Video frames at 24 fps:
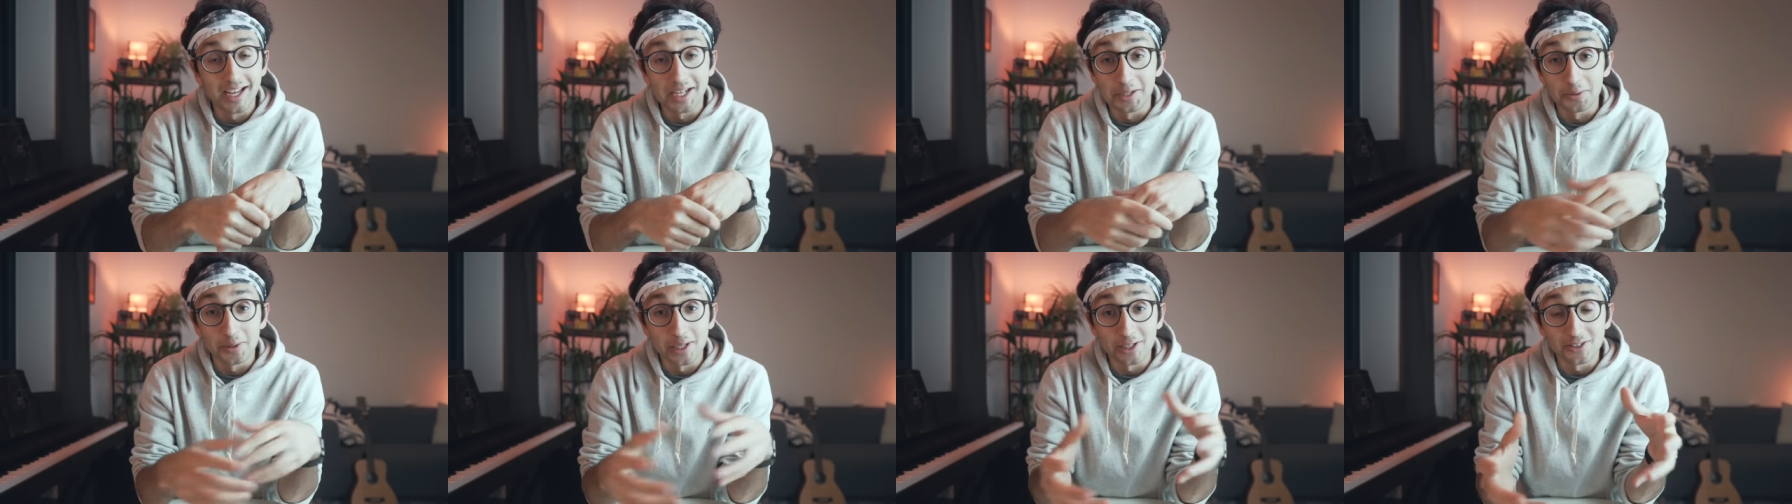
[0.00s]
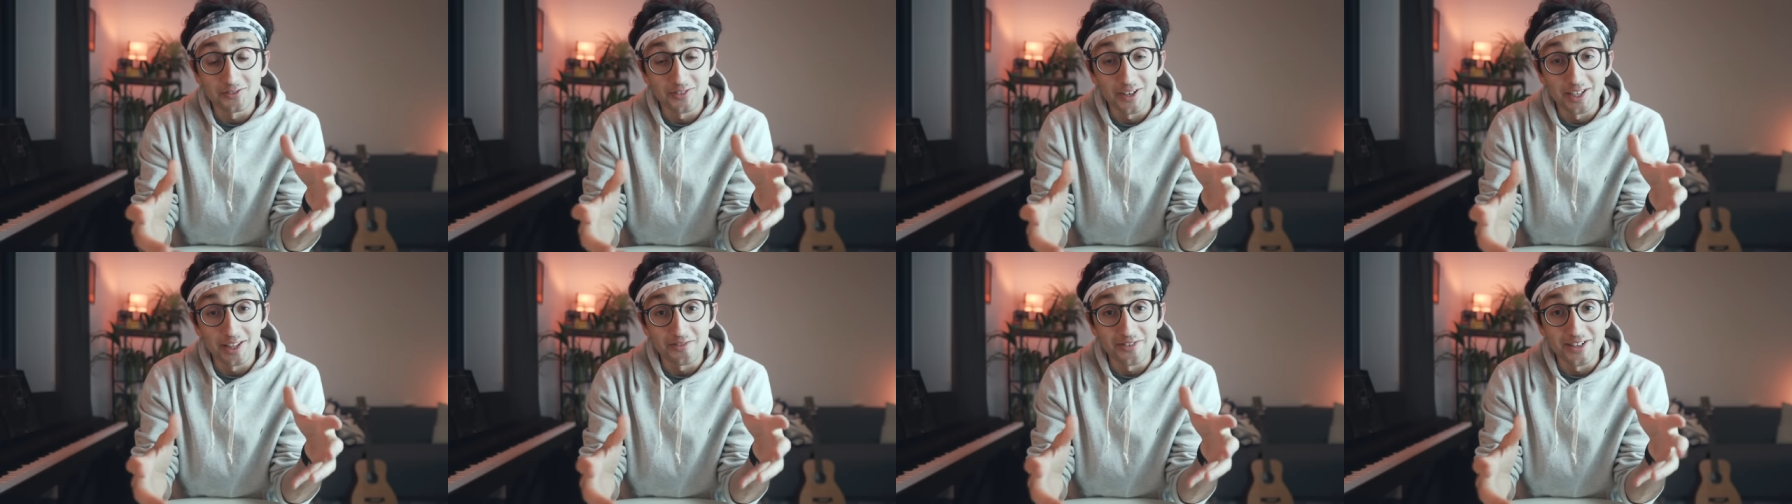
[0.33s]
Anyone
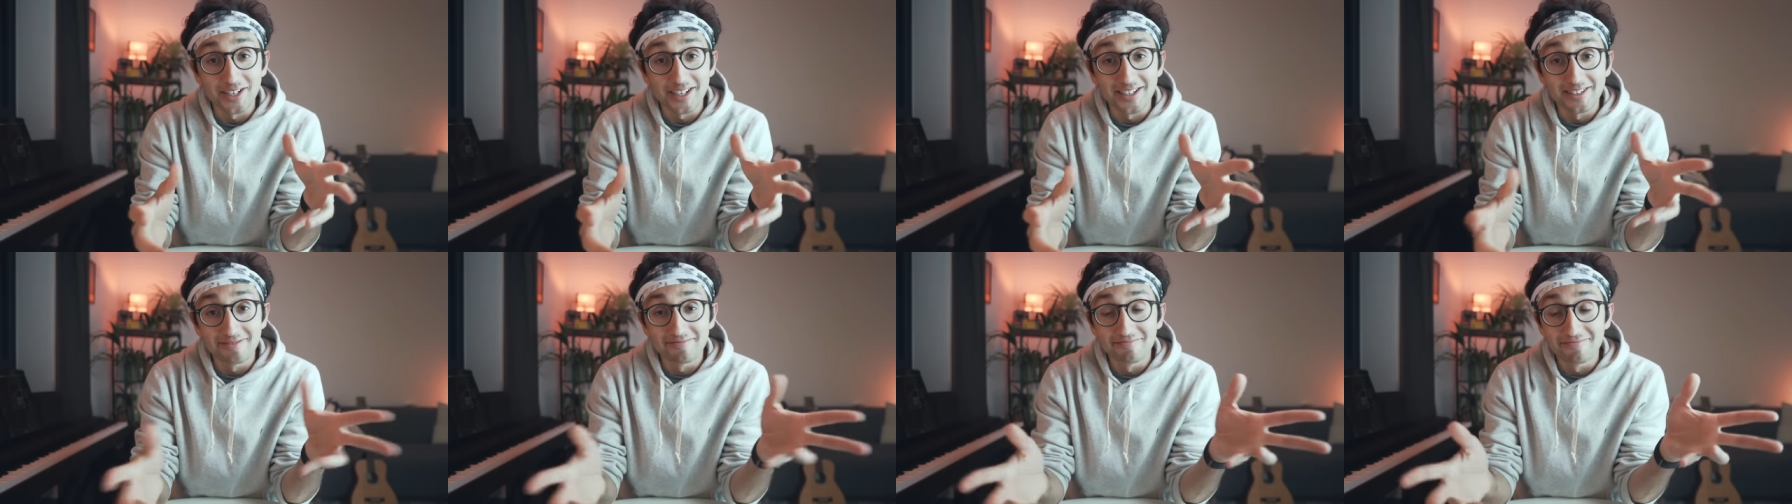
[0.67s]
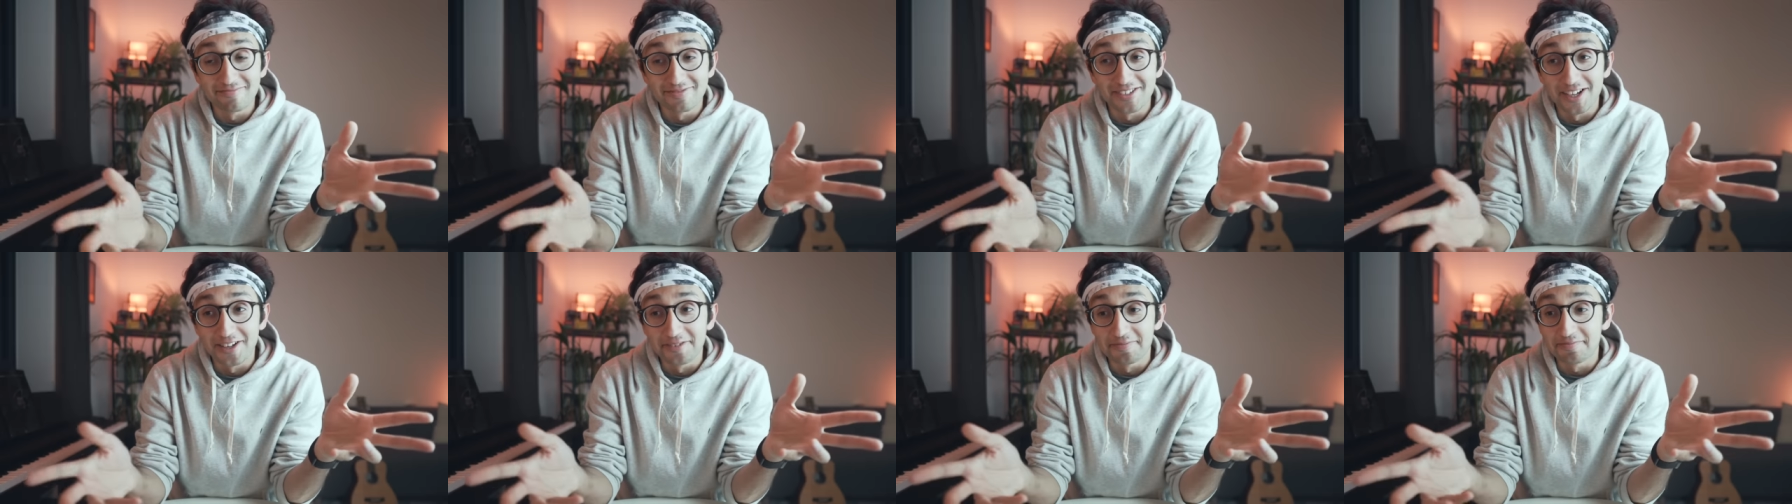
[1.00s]
else find that funny?
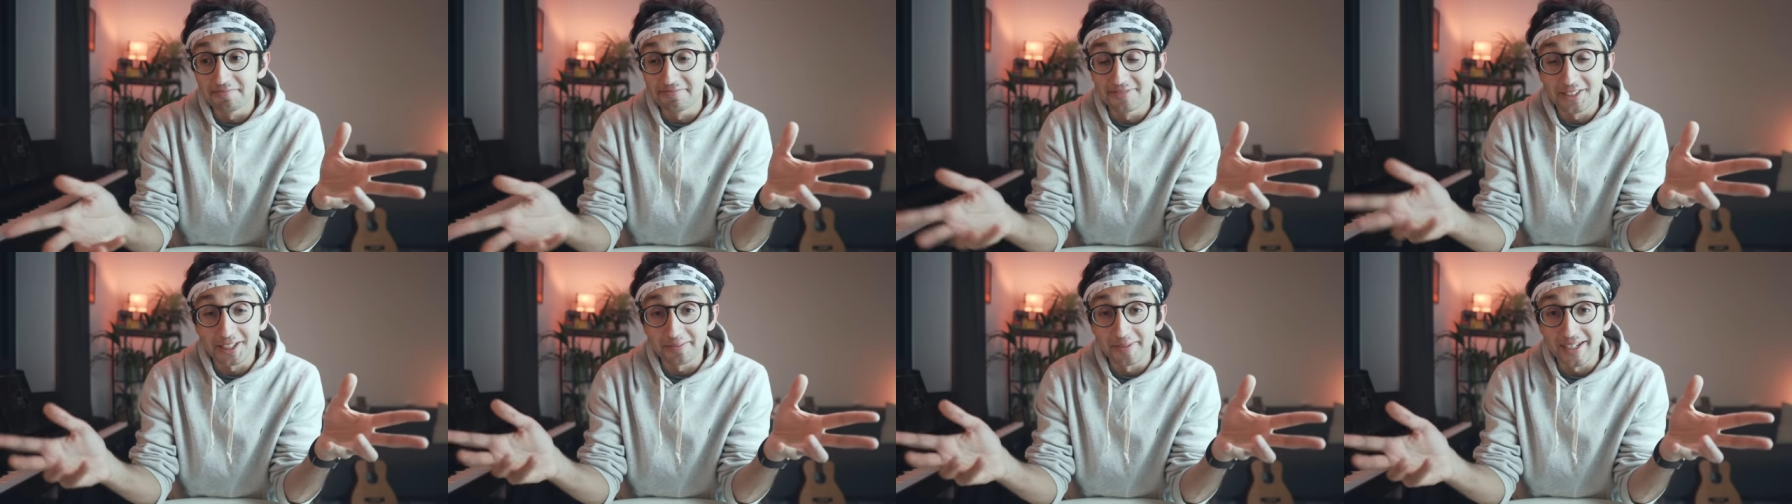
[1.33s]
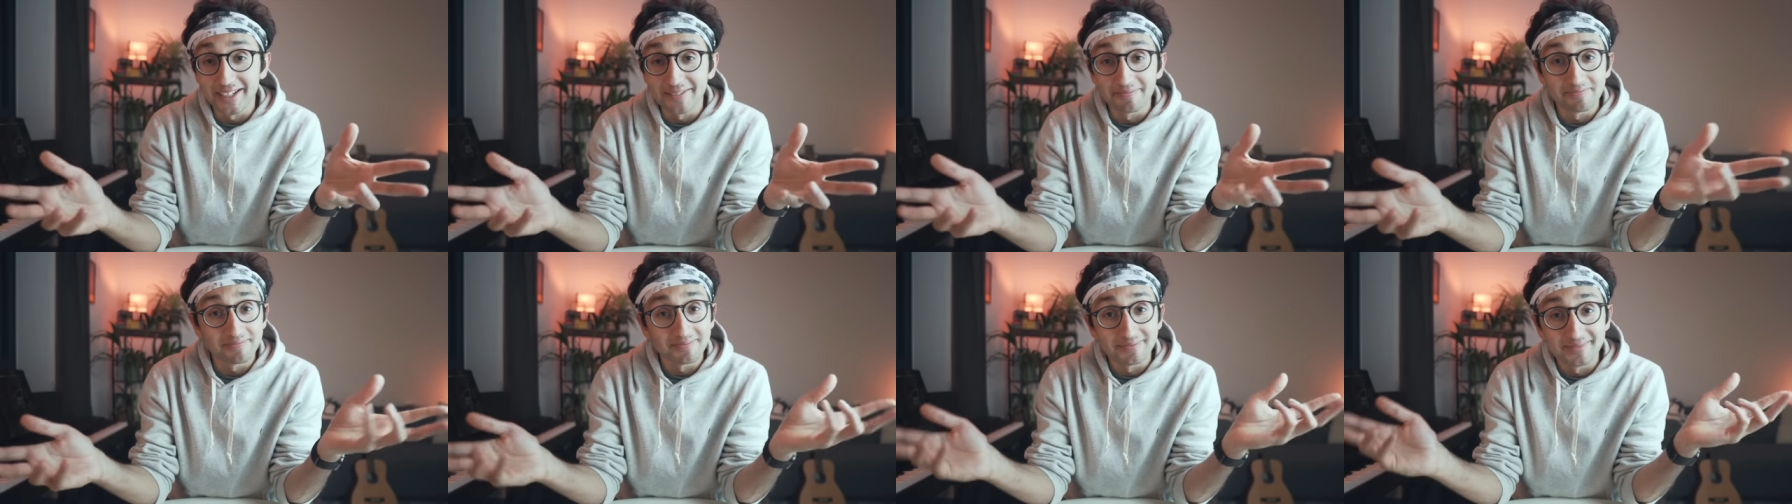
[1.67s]
No, just
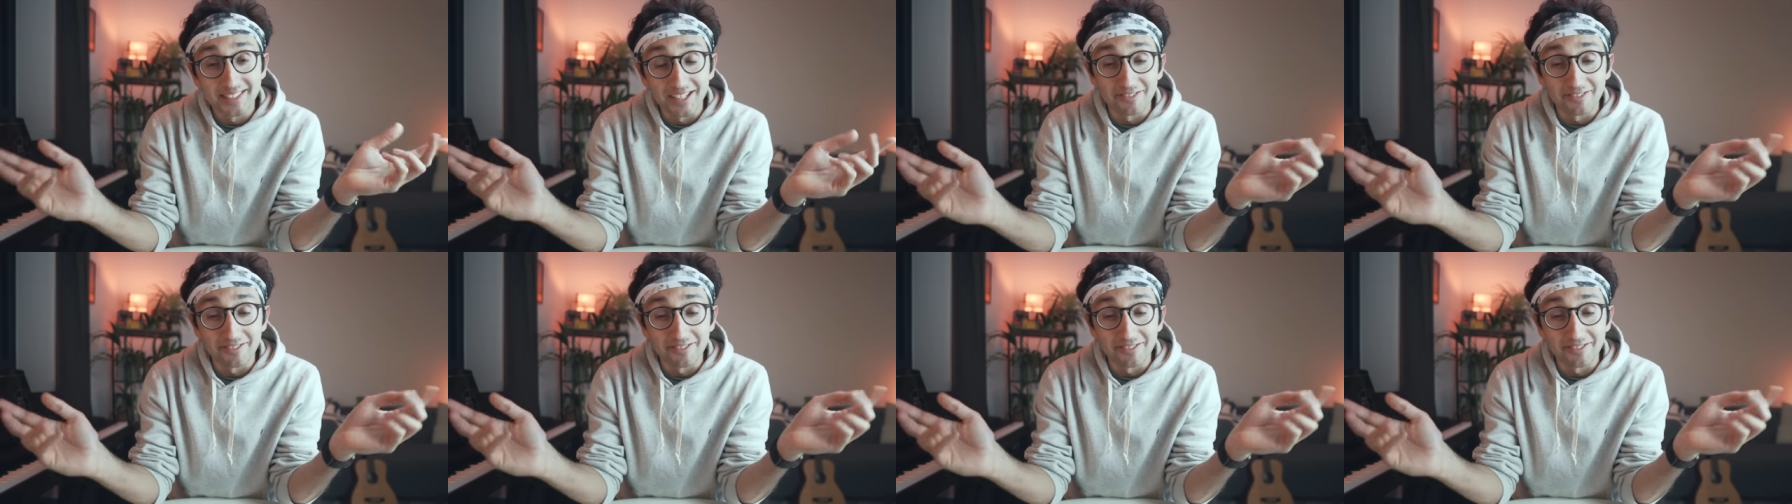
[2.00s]
me.